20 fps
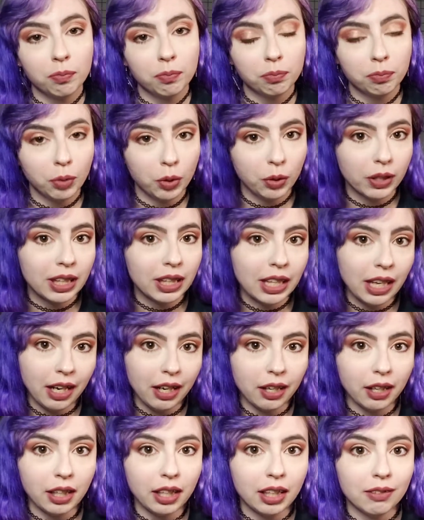both
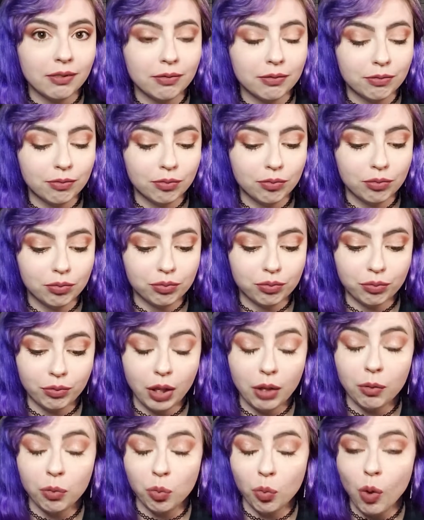carry a
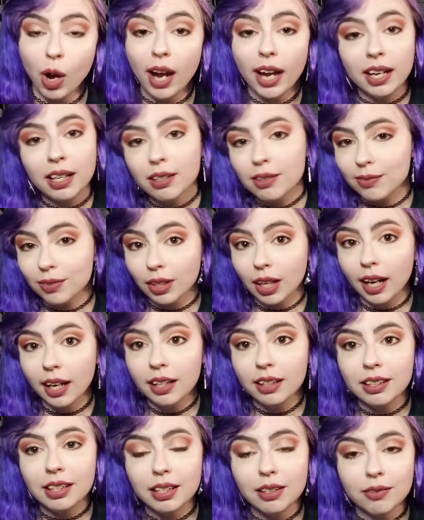wide
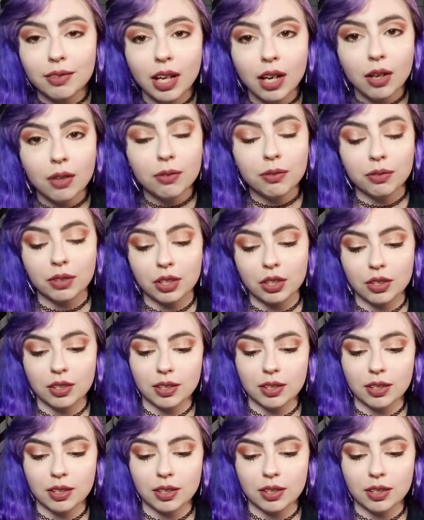variety of e.l.f., which is